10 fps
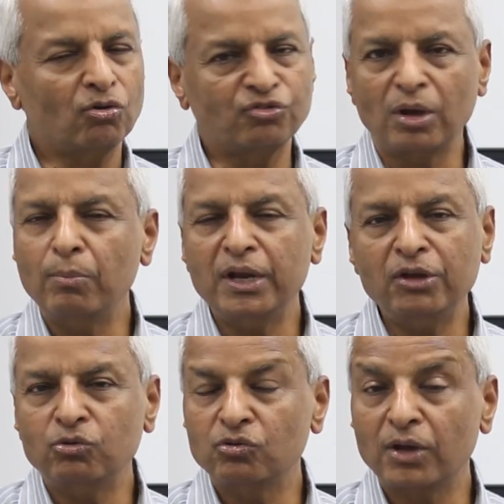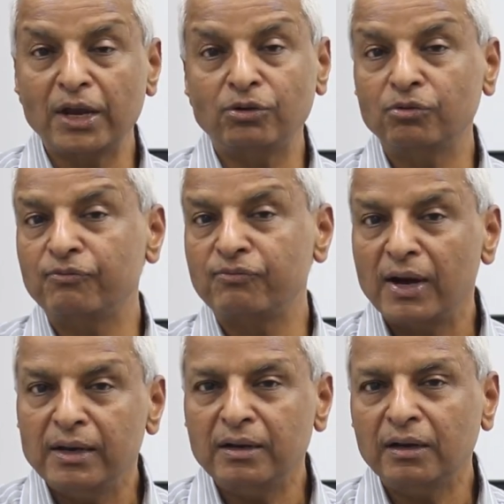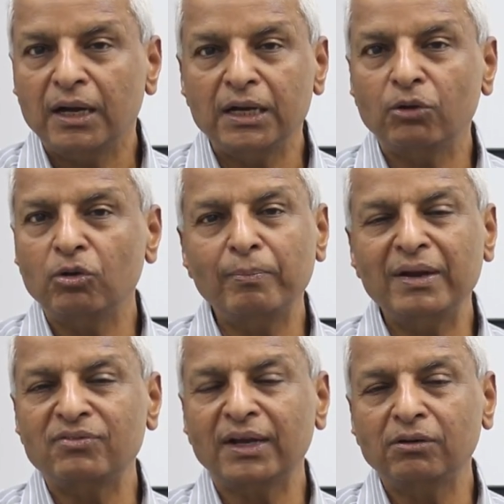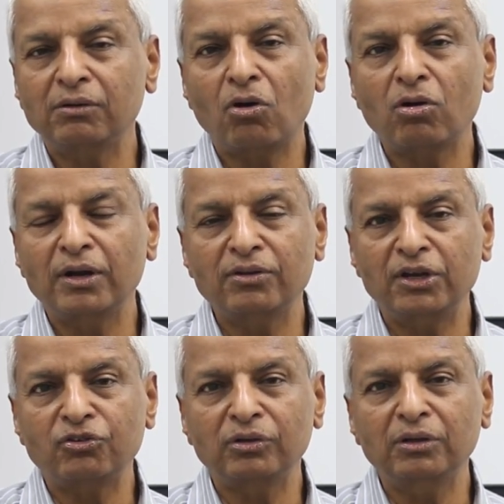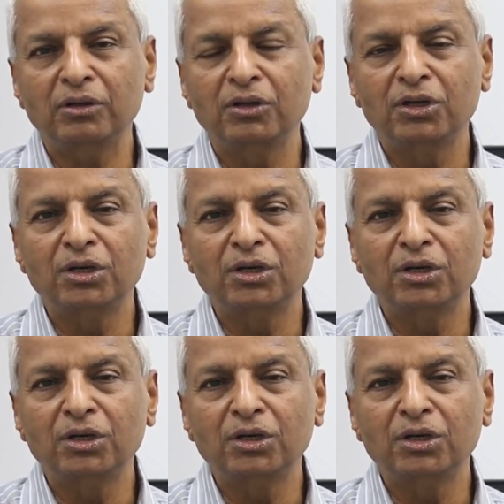or somebody who's looking to fund a development sector organization,